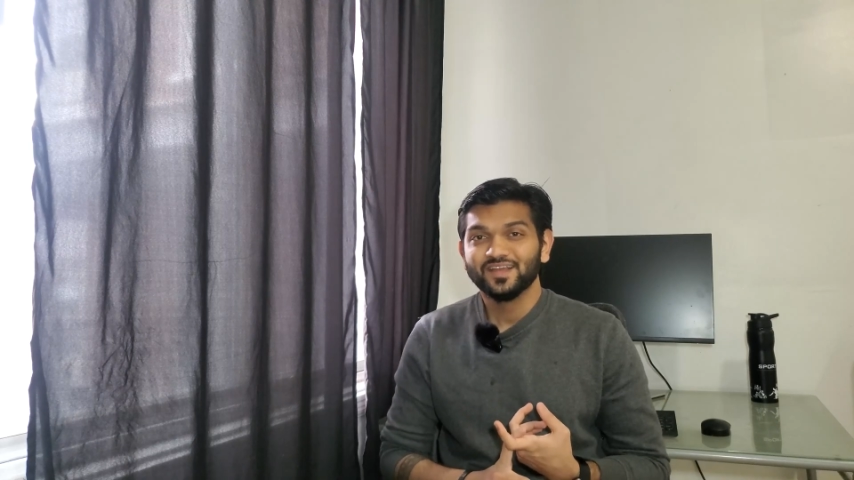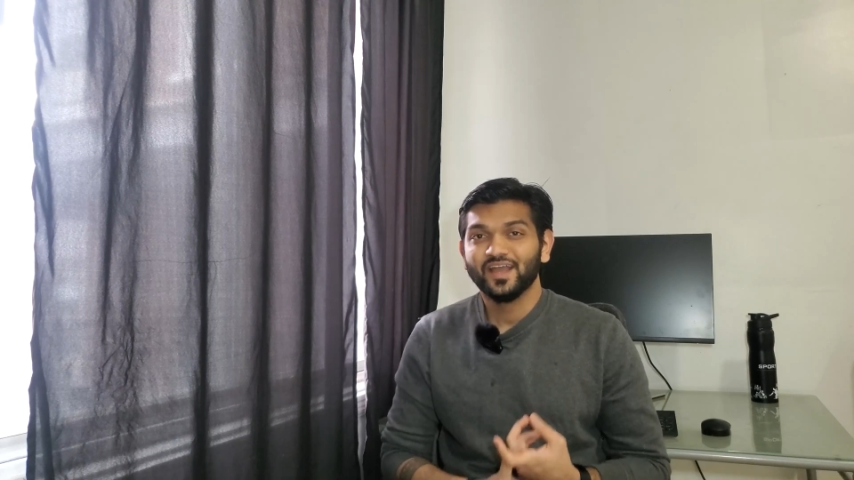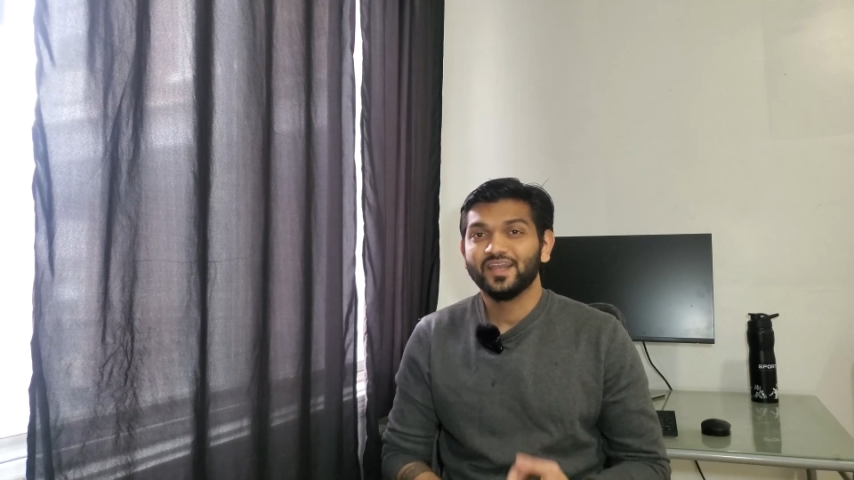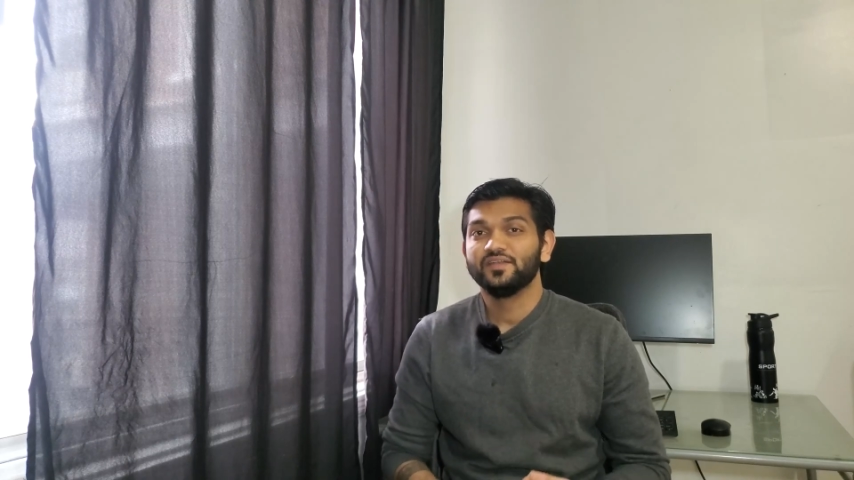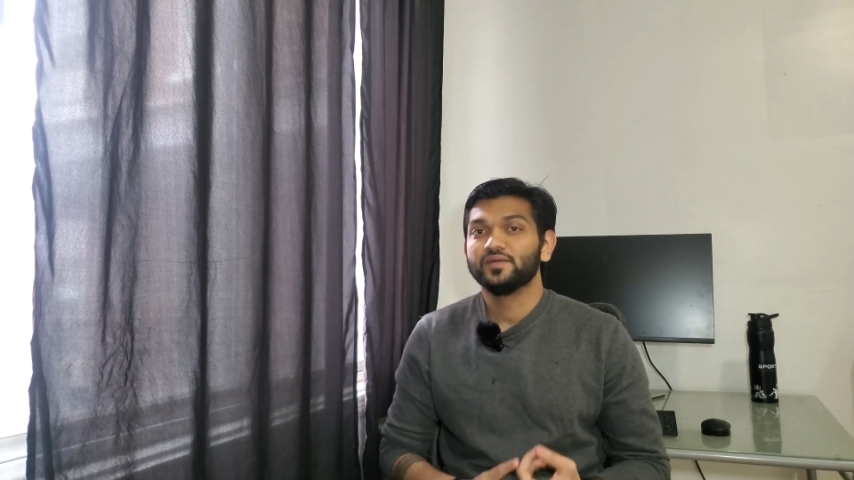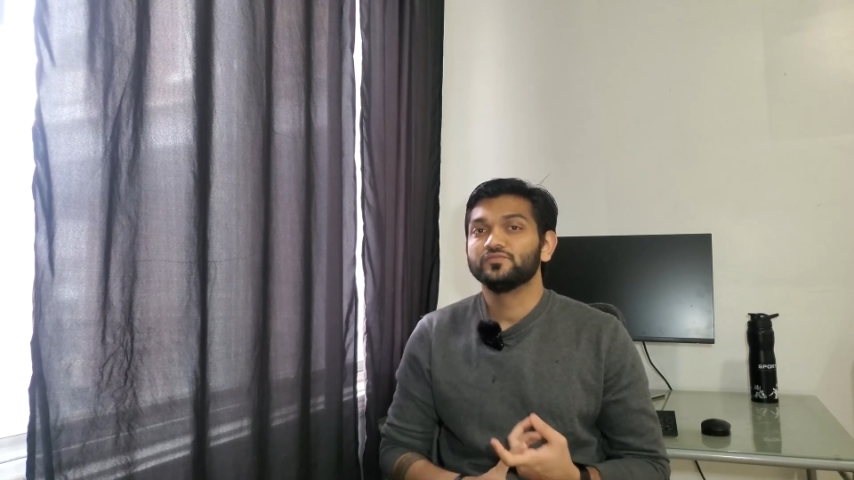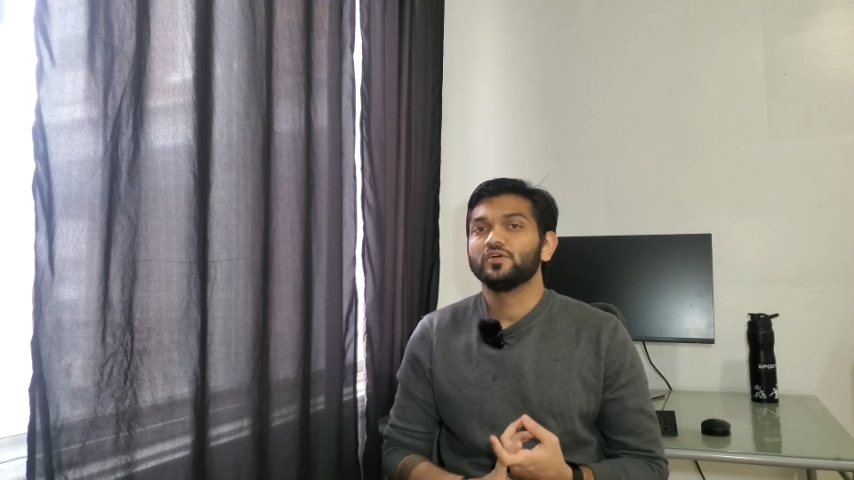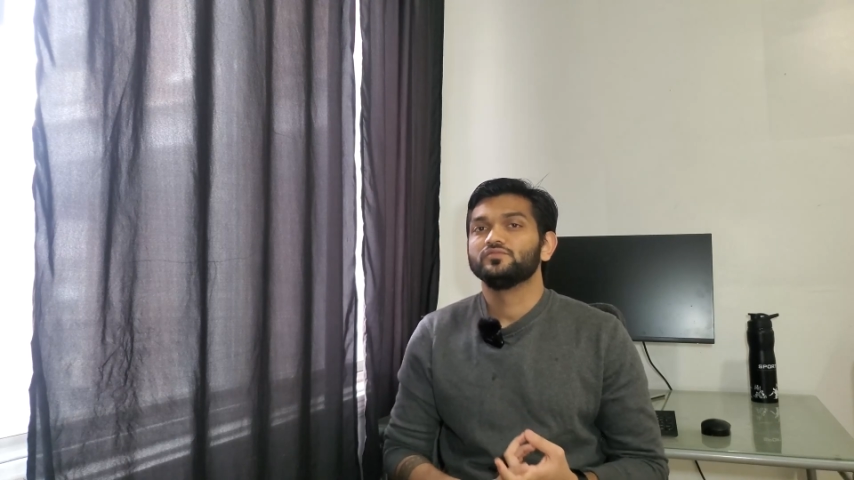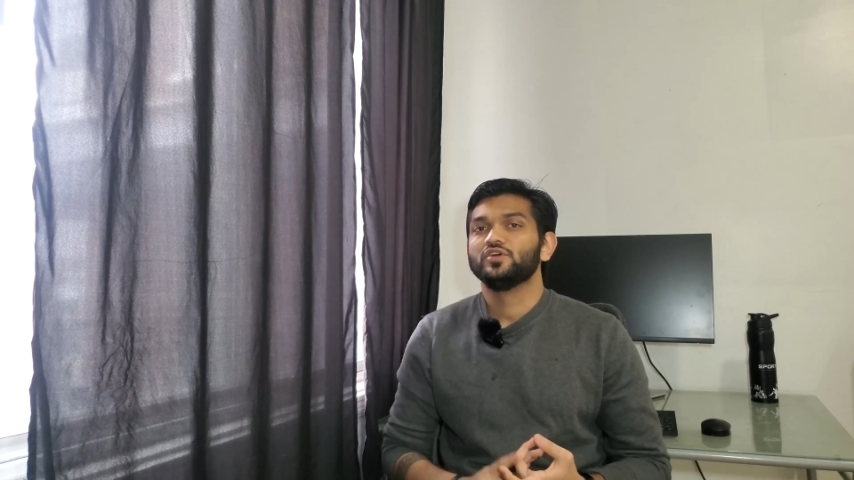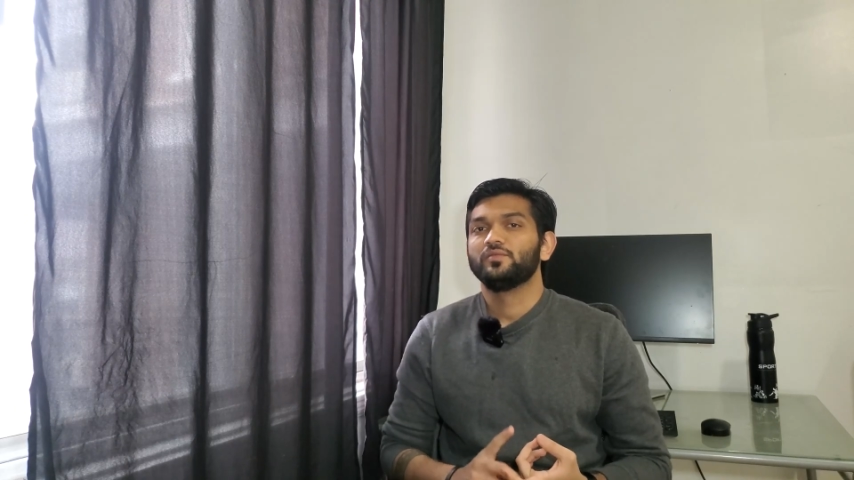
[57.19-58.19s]
and in terms
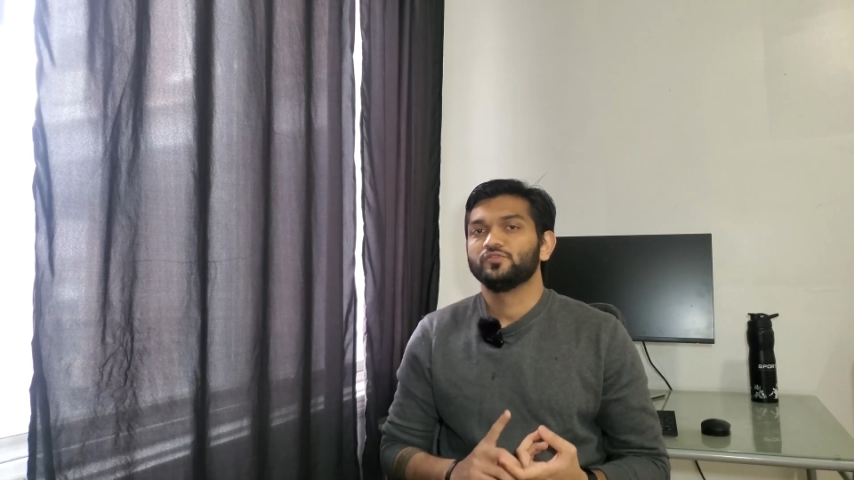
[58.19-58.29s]
of job